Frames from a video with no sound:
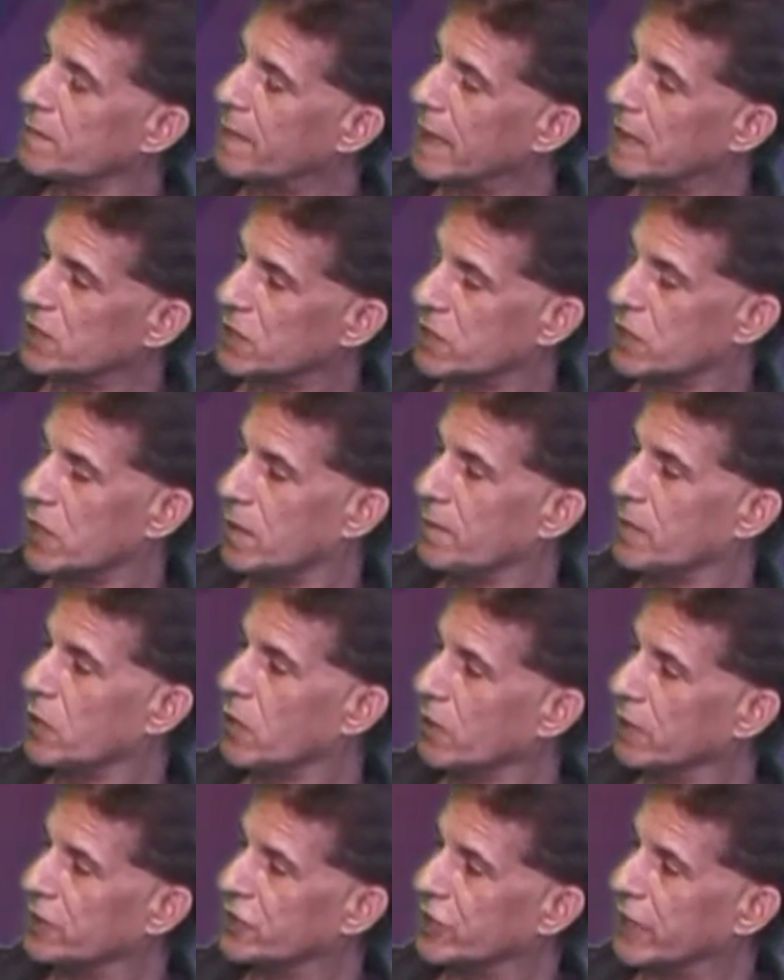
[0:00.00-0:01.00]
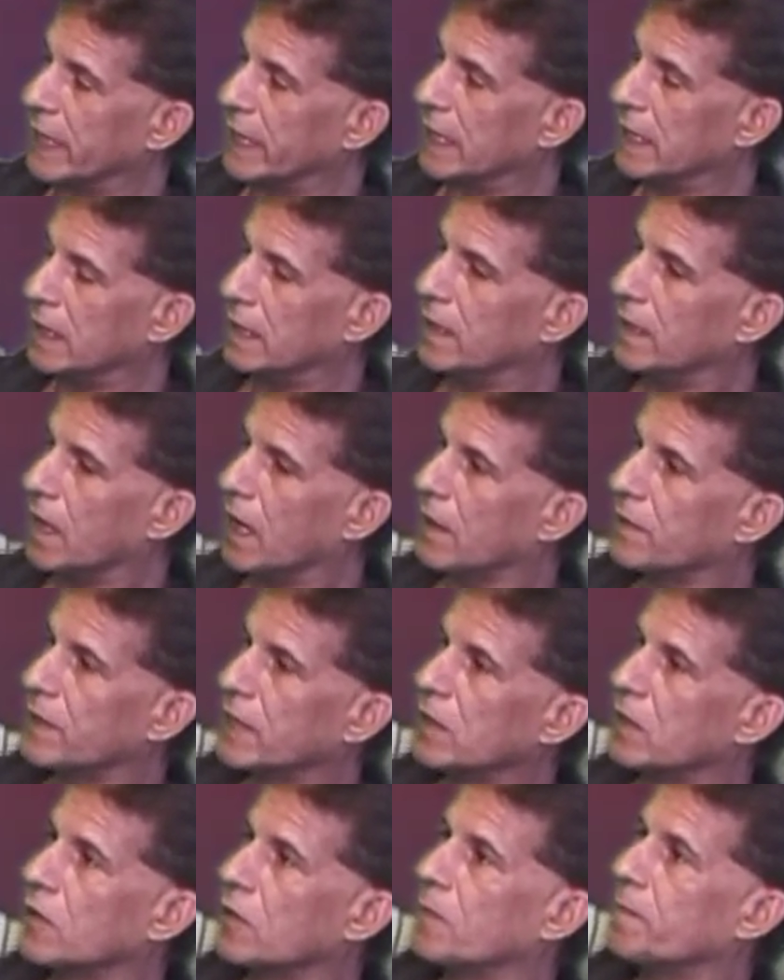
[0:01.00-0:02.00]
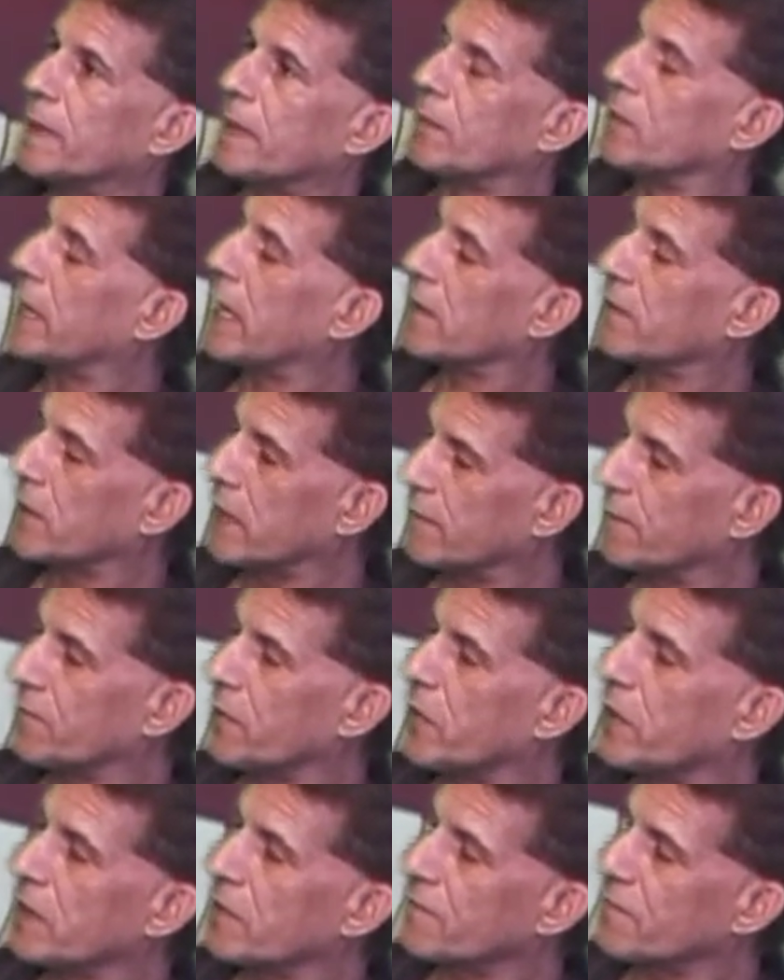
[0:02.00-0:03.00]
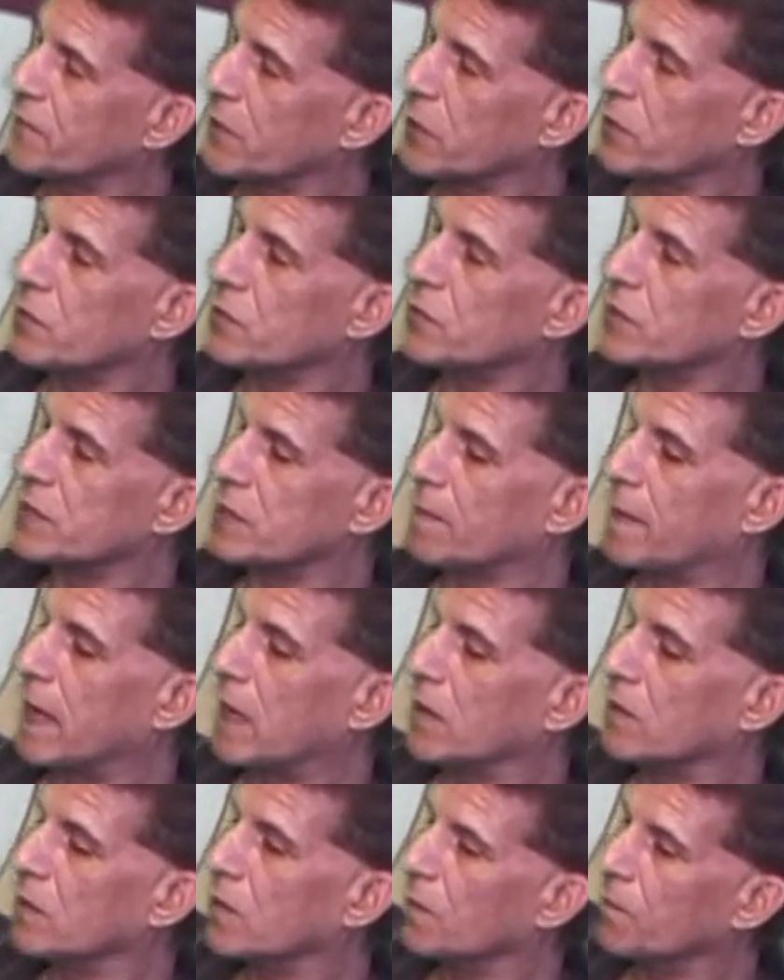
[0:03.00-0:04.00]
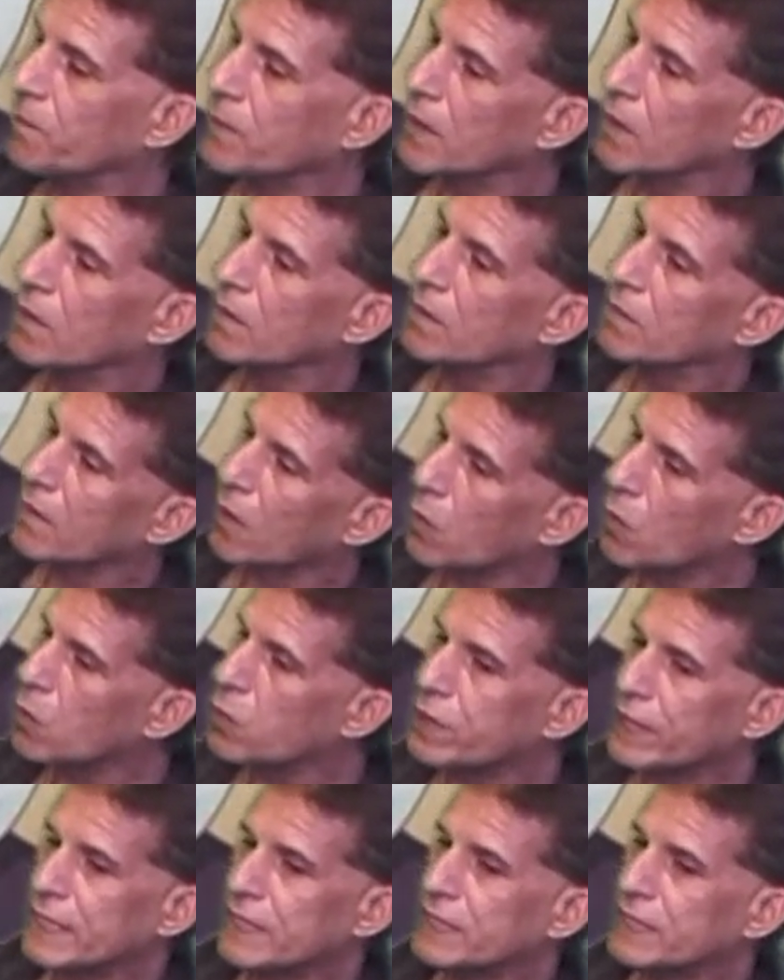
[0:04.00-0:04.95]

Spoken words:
is about terminology. I think a lot of people get very confused about all